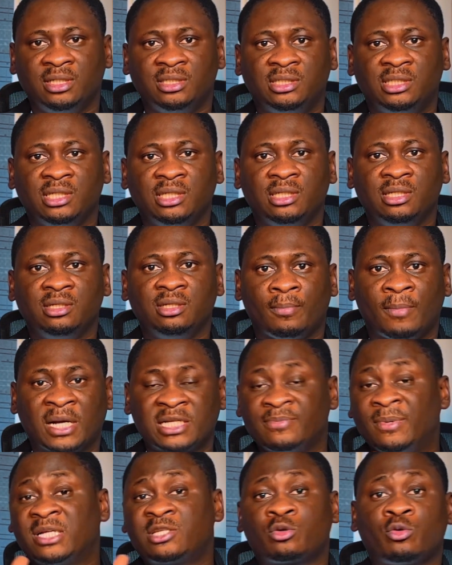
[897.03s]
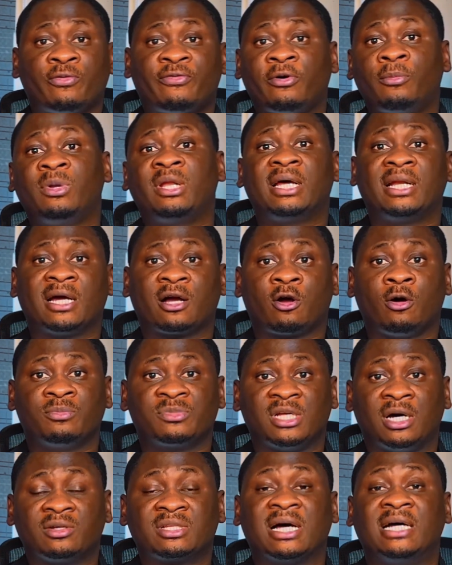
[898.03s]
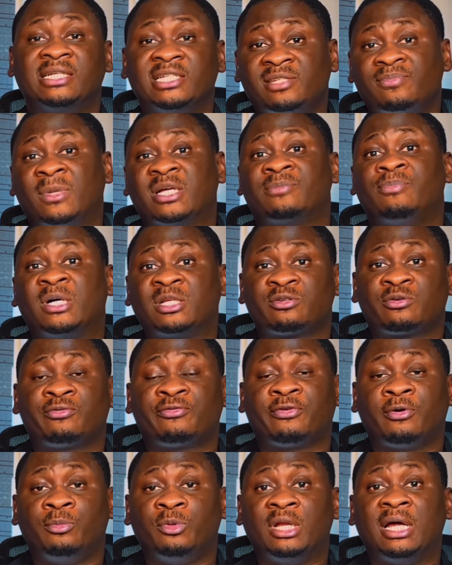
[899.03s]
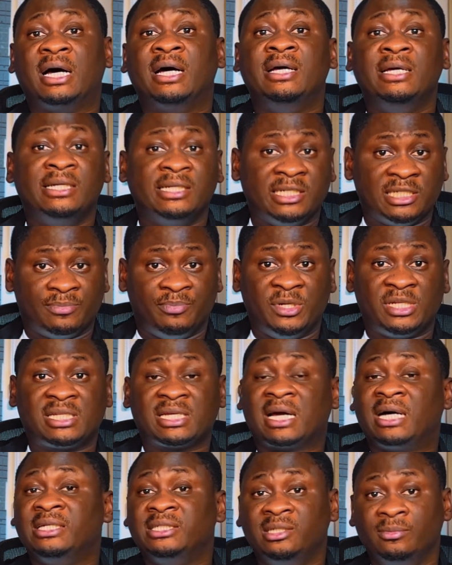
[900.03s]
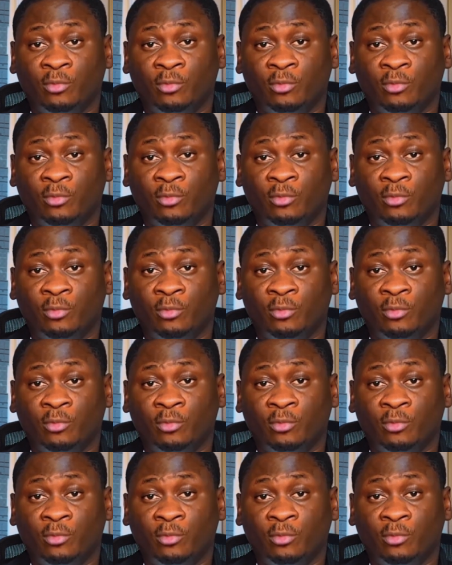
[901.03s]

the mathematical formula that comes out, and this mathematical formula is basically the